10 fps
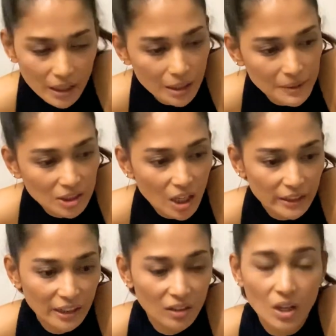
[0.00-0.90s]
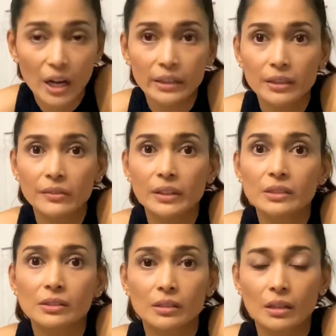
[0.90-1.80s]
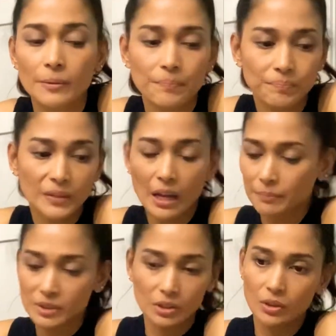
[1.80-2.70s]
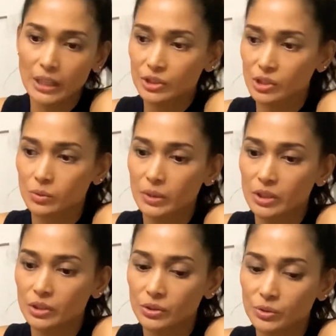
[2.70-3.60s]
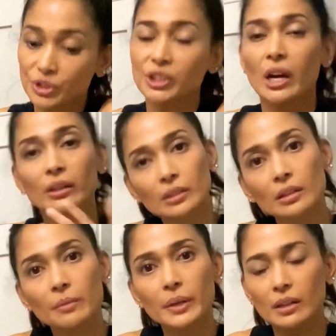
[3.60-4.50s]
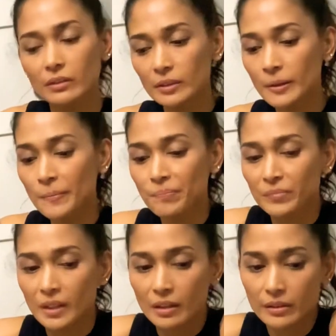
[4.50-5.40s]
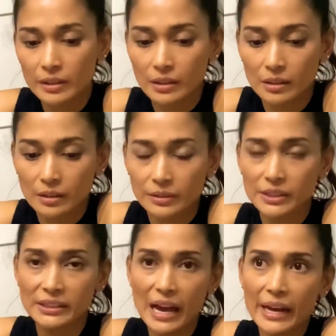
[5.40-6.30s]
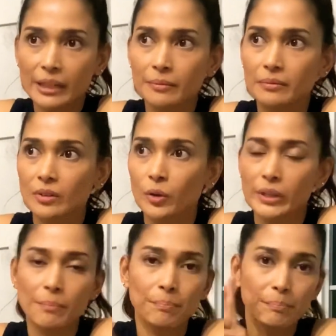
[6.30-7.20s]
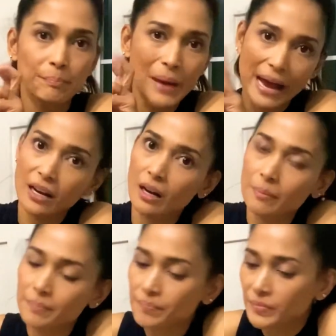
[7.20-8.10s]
be talking a lot in this episode. I just wanted to share a little bit of the side or the backup